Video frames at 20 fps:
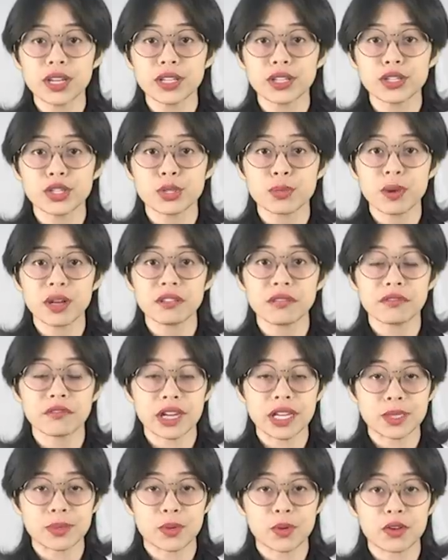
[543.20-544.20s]
YouTube, and
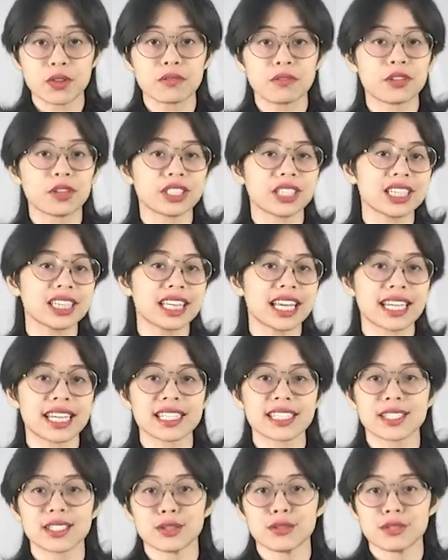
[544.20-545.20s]
Facebook for the
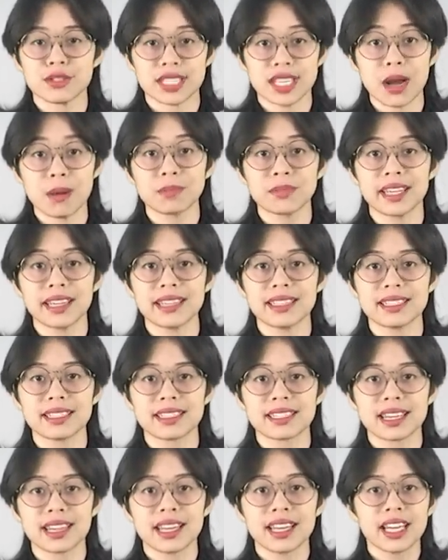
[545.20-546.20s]
latest news
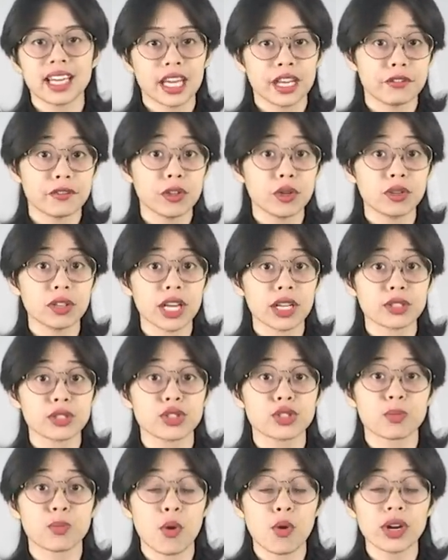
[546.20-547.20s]
updates. If you'd like to
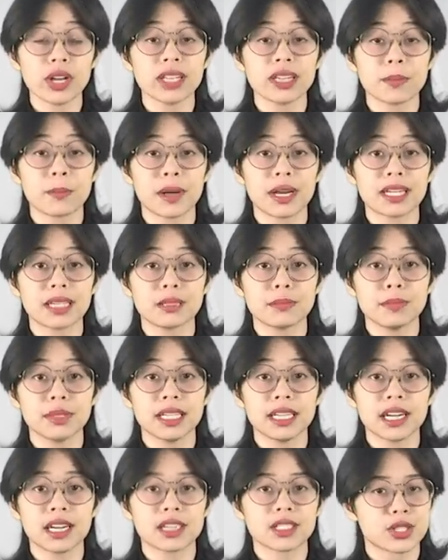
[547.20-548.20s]
support independent
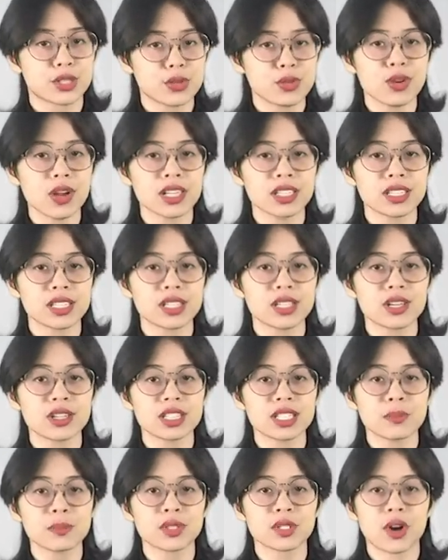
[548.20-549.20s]
media, do consider
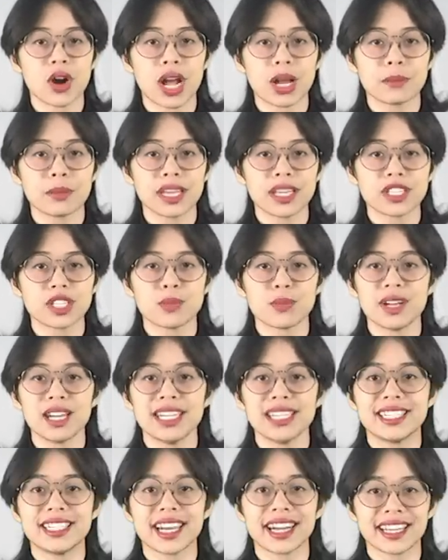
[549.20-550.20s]
subscribing to
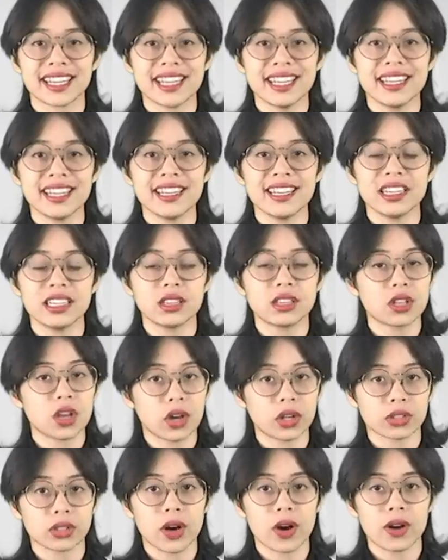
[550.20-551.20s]

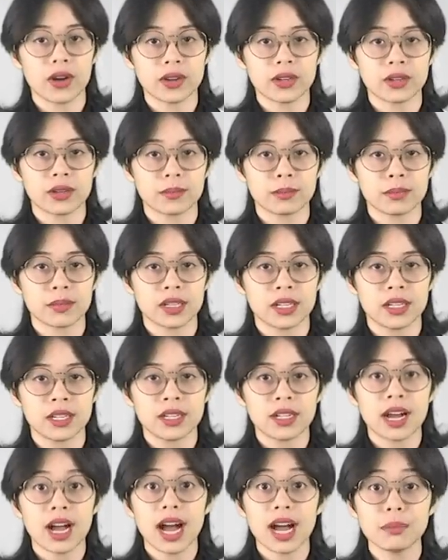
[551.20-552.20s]
MalaysiaKini.com.
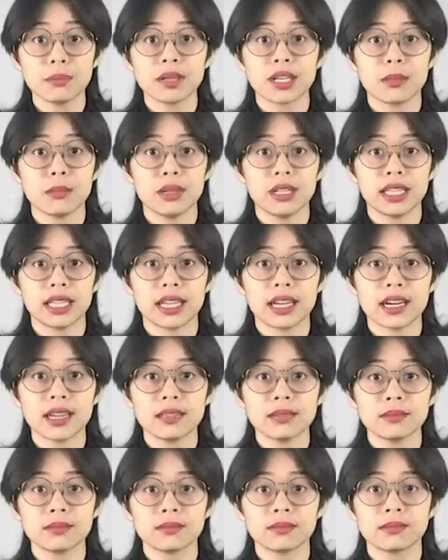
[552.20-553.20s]
I'm
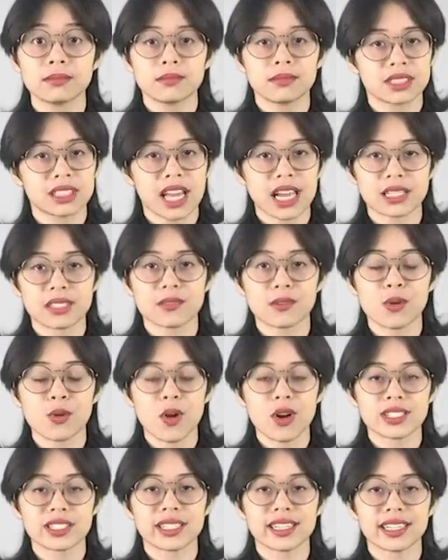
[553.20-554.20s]
Kimilia. Thanks for
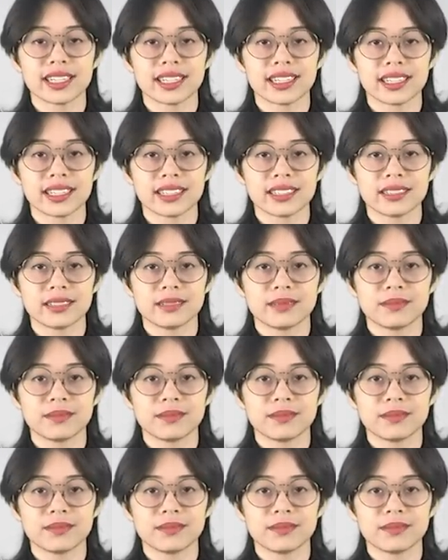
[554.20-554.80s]
watching.